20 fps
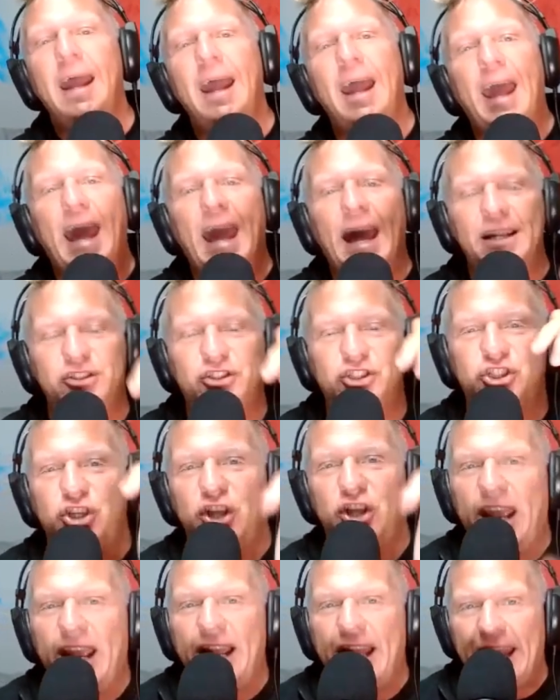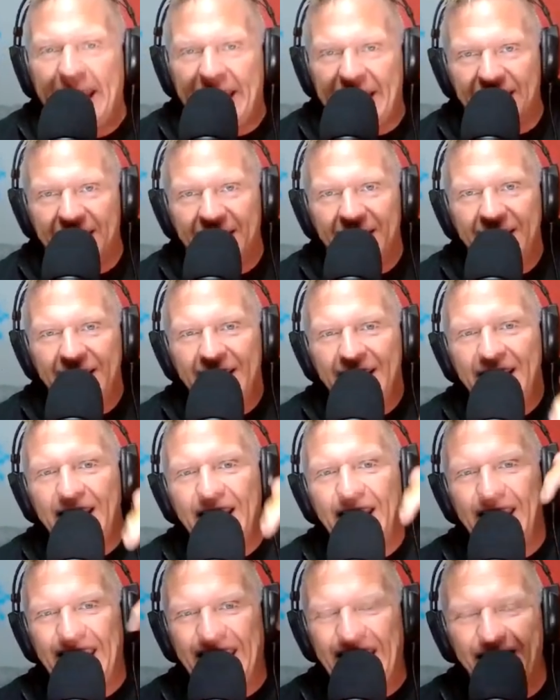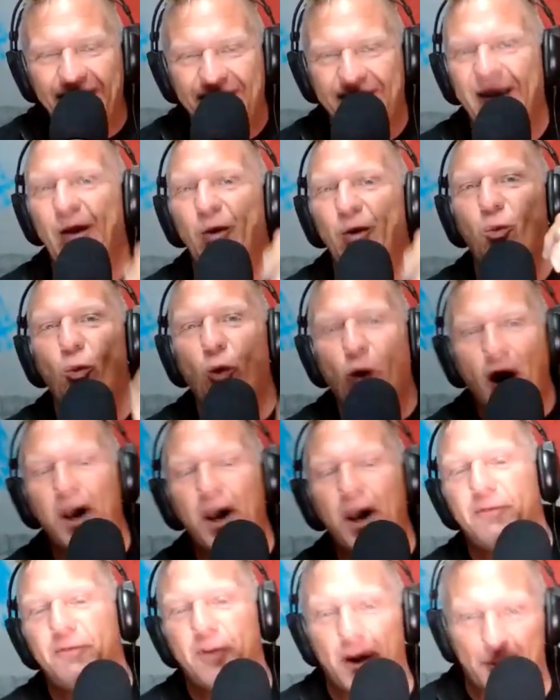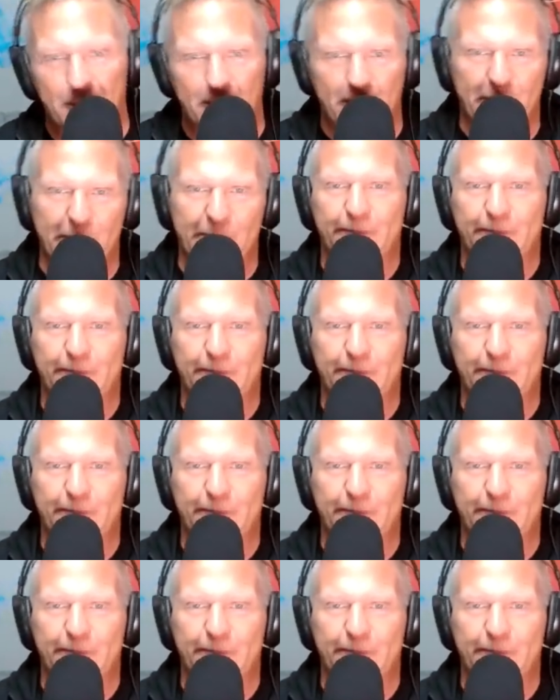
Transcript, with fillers: and cheating isn't one of them.